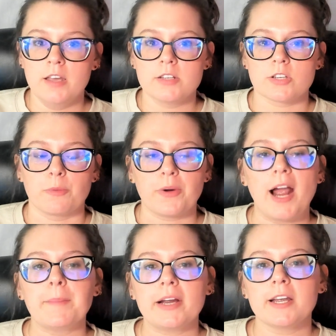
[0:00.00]
So
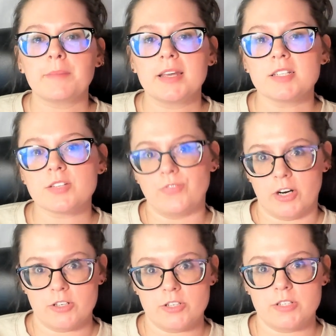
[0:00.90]
primary means
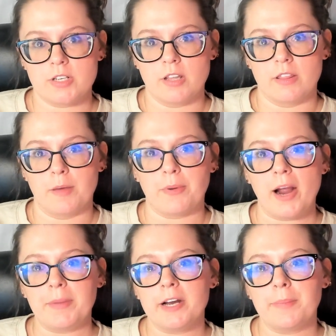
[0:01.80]
first. The
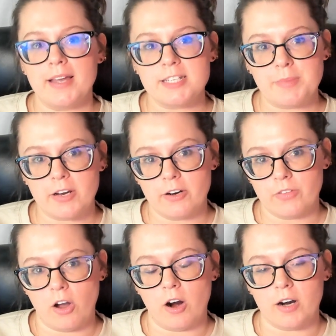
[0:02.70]
primary pacemaker of
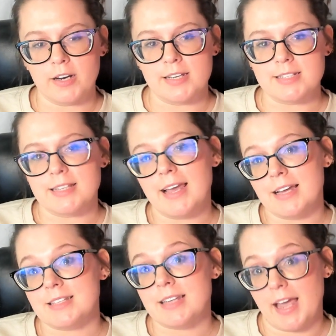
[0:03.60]
the heart is the
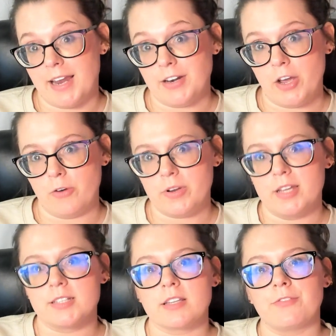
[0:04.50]
SA node.
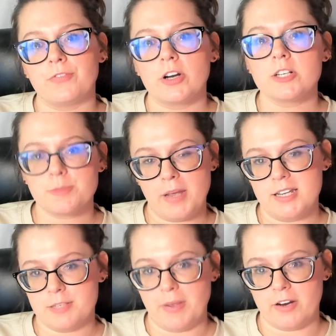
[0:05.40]
It's the first
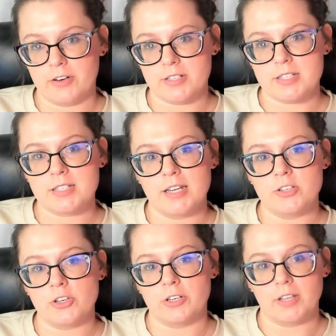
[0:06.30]
pacemaker to
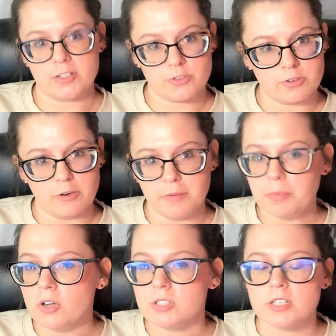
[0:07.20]
send your electrical
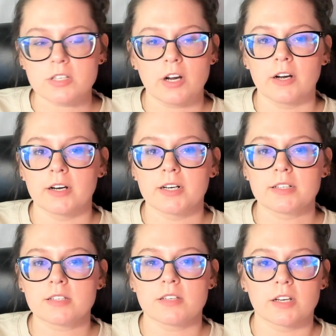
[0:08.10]
impulses,
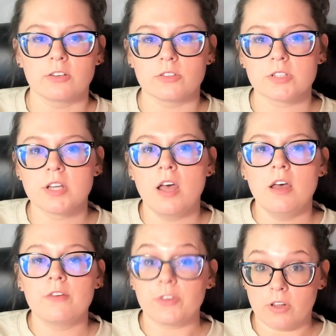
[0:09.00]
currents, signals
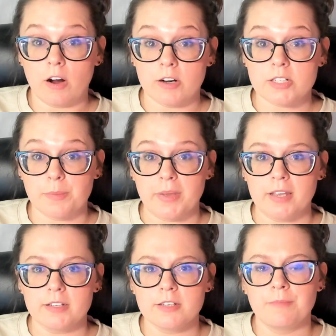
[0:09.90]
for the heart to beat.